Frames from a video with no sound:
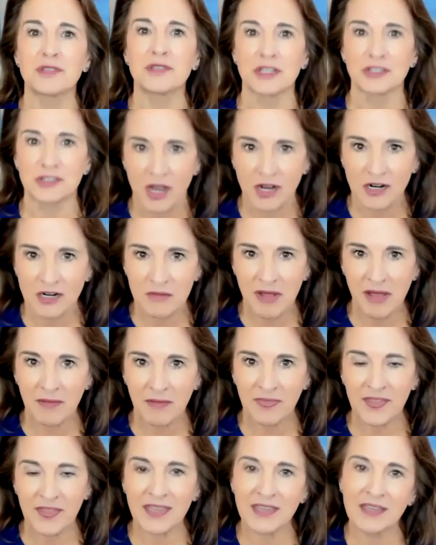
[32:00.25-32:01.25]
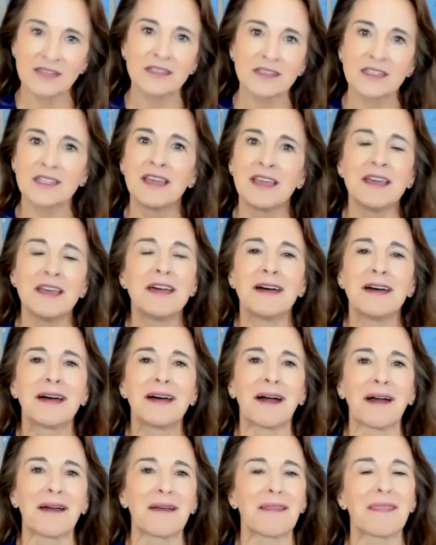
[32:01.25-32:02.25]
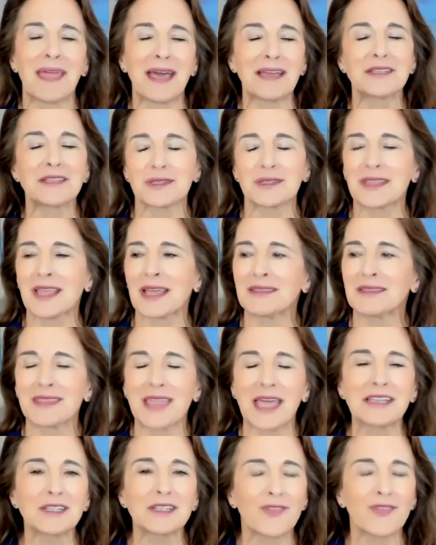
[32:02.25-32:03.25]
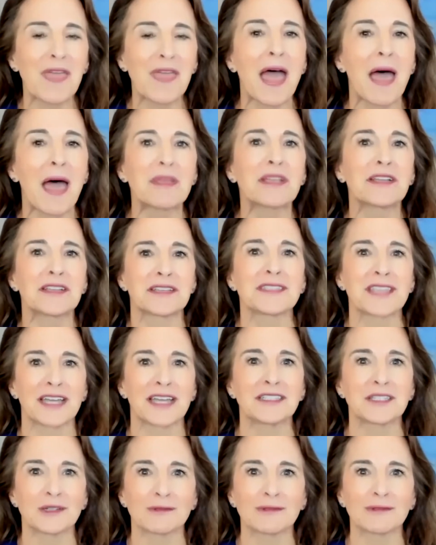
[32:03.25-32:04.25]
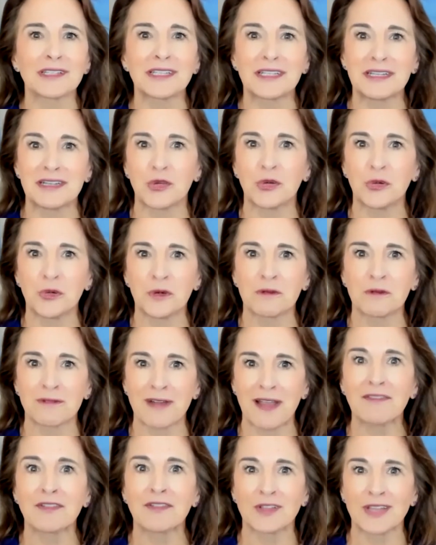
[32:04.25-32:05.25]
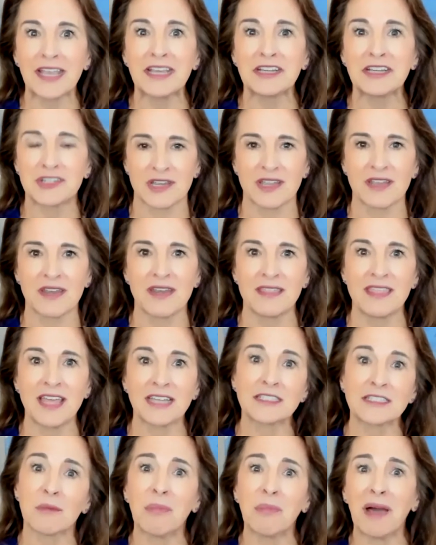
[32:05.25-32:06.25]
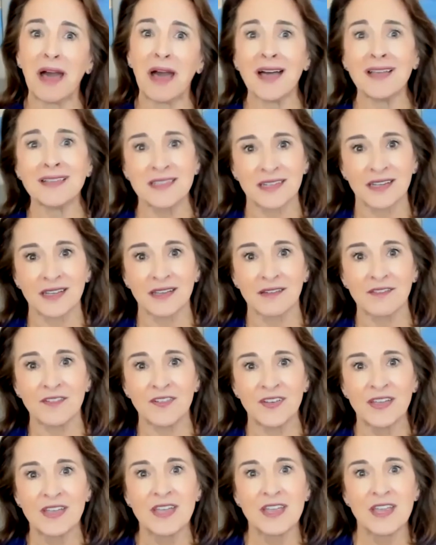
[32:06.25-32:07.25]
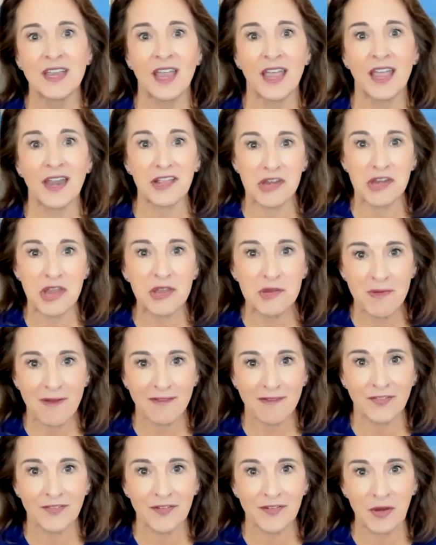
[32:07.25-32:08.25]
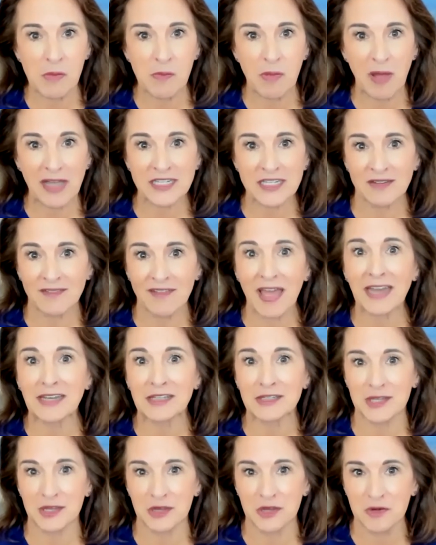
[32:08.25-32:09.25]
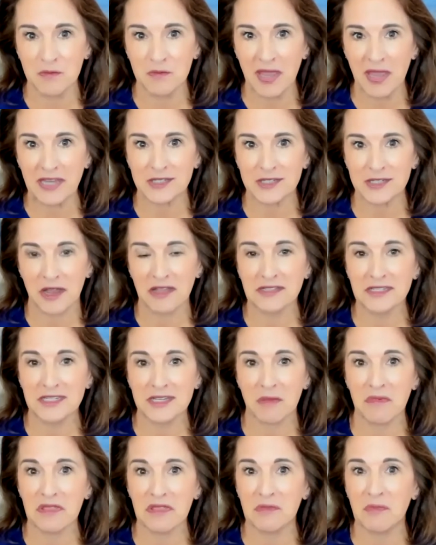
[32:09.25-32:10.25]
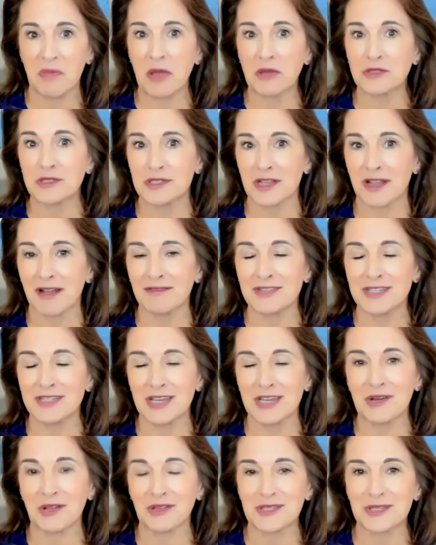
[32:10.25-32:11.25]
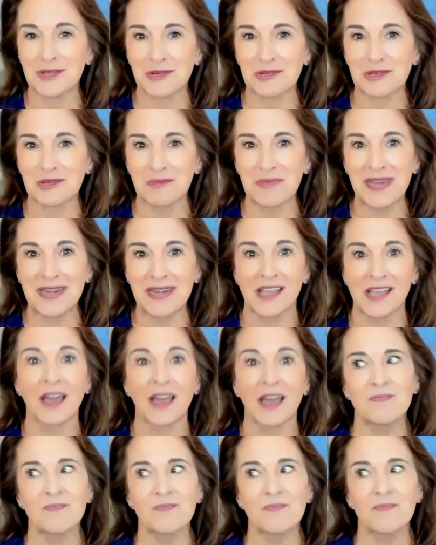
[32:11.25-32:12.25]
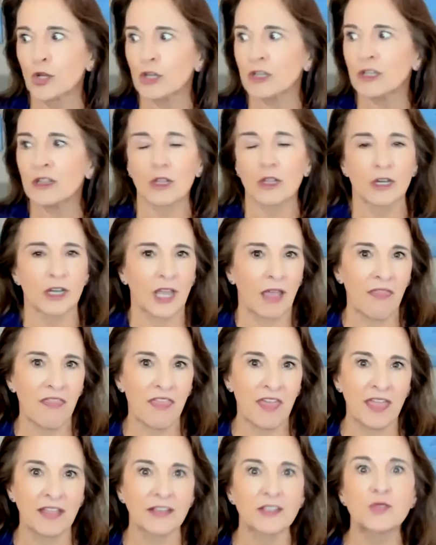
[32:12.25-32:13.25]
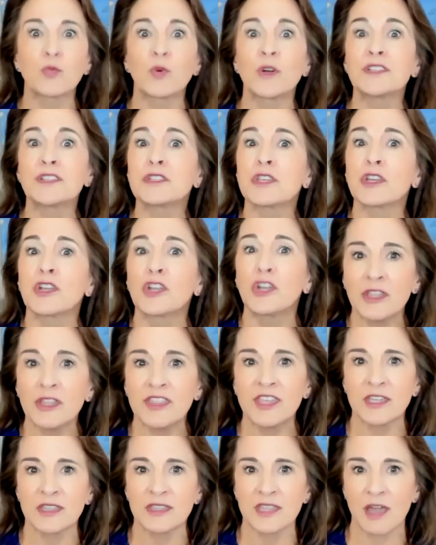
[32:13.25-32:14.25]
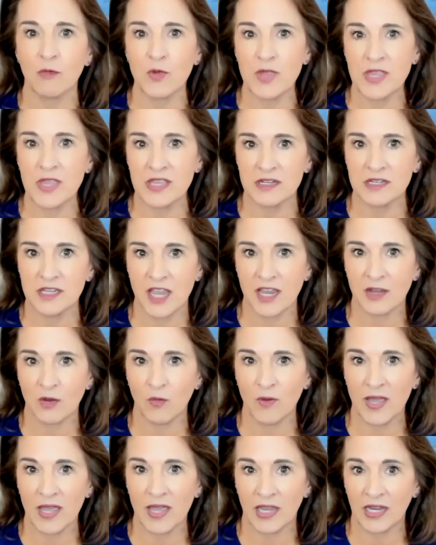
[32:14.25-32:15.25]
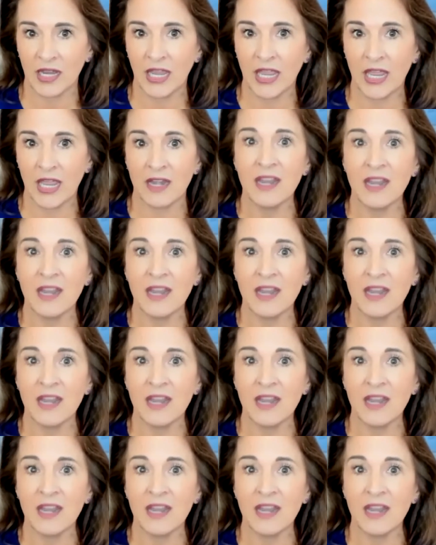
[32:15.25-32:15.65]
and talk about things. Thanks for that, because that's a really cool revelation. That's a positive. And I know you have a very positive attitude based on some of the posts I've seen on social media, the good look at things. What's the good thing that we can take away? And